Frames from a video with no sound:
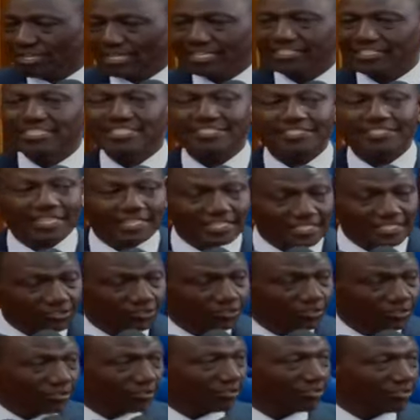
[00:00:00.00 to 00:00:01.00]
It is the
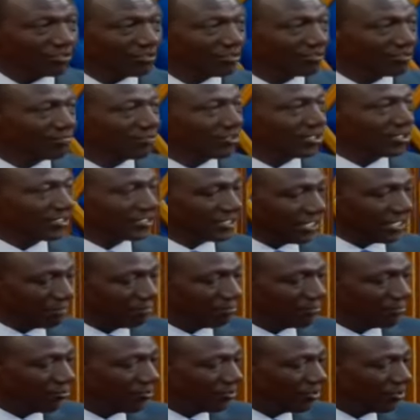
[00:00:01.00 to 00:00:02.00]
reason, for
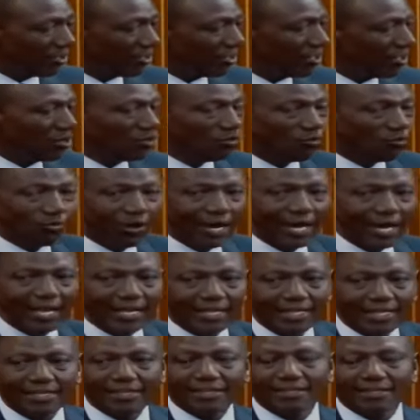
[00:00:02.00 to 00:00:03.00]
example,
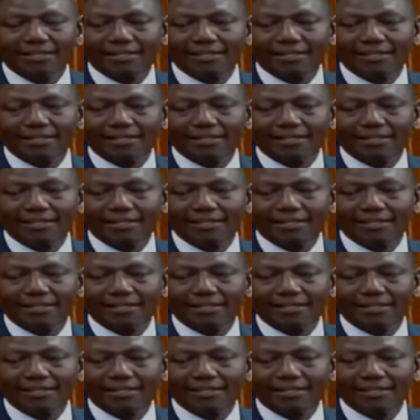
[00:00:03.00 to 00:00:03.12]
why